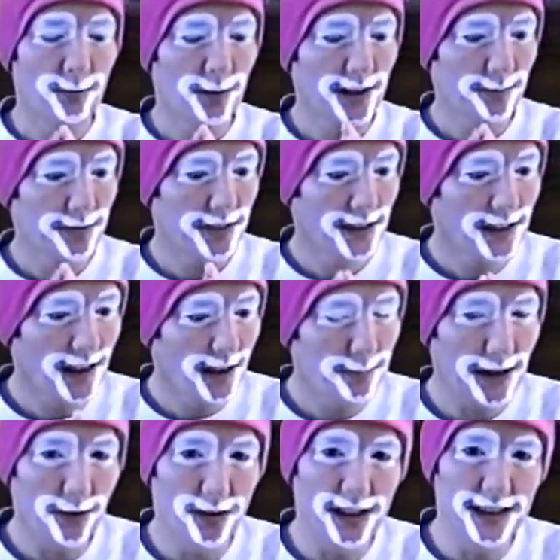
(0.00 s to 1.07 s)
And what I'm
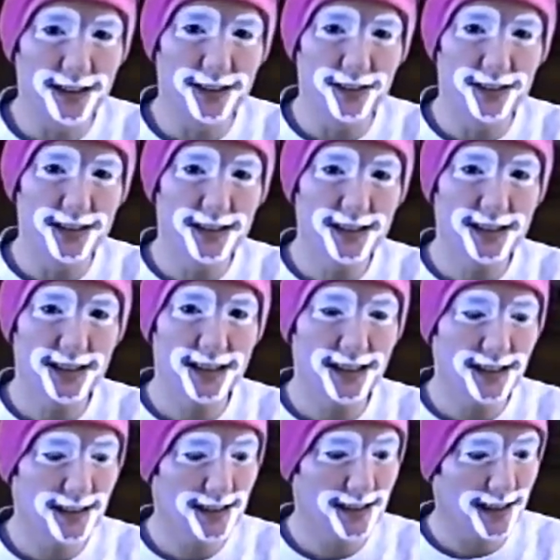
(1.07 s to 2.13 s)
thinking about while I do this
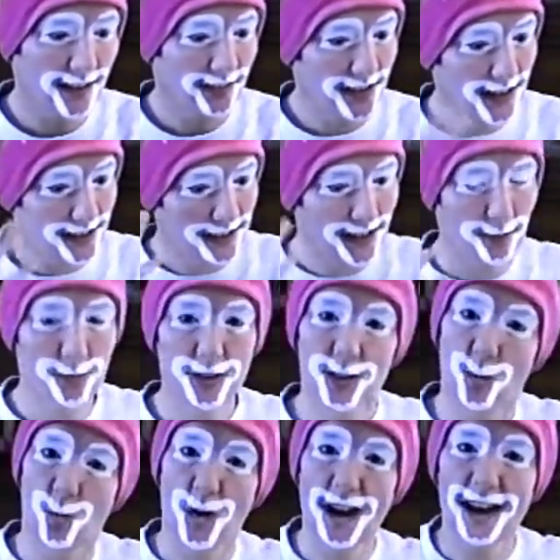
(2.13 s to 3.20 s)
is I've got done
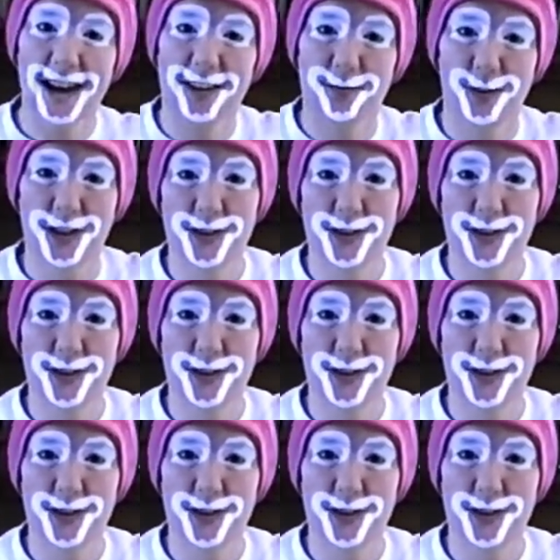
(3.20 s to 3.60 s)
with the white,